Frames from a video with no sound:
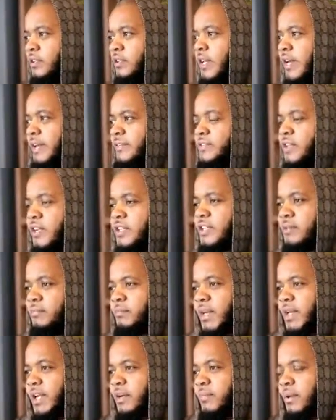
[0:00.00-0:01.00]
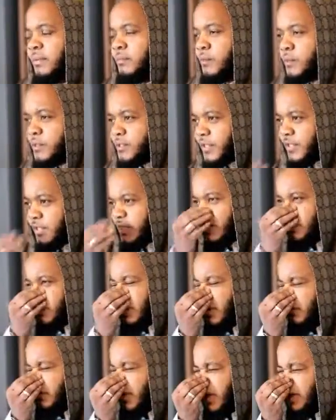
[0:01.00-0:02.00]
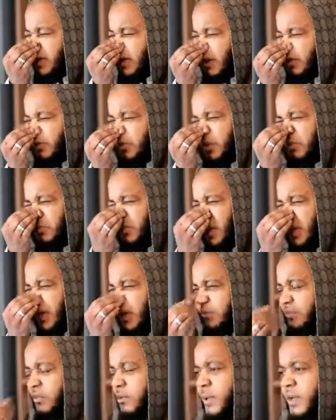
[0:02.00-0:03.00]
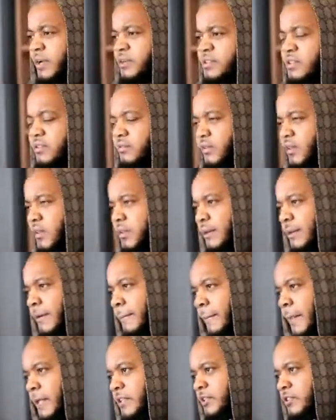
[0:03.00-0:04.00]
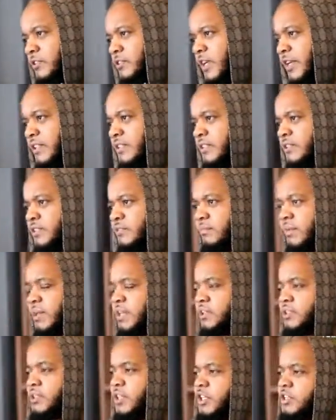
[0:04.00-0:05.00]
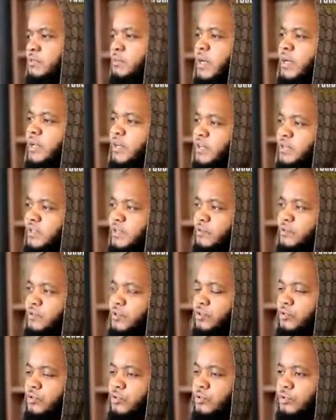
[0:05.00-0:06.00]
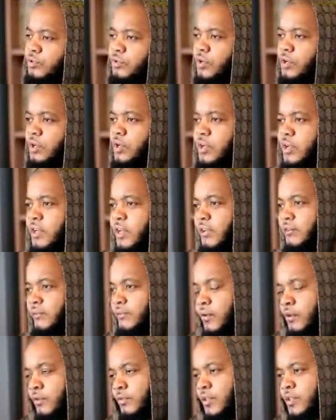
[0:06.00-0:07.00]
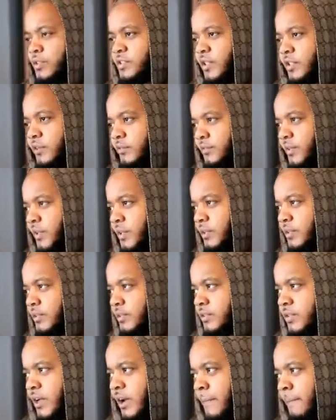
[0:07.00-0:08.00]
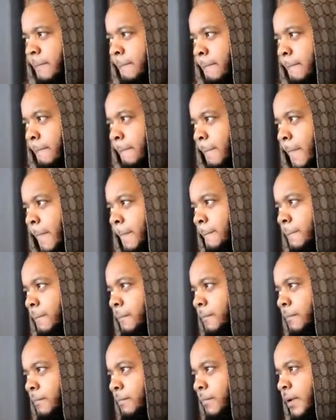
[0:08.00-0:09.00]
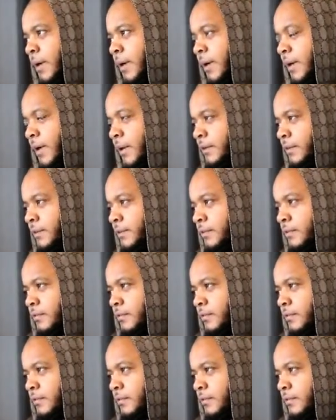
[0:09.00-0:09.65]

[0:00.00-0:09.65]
life started to make a bit more sense to me, and I realized that I couldn't really live the way I was living. I had to make a change. But like I said, I was still involved in certain things. By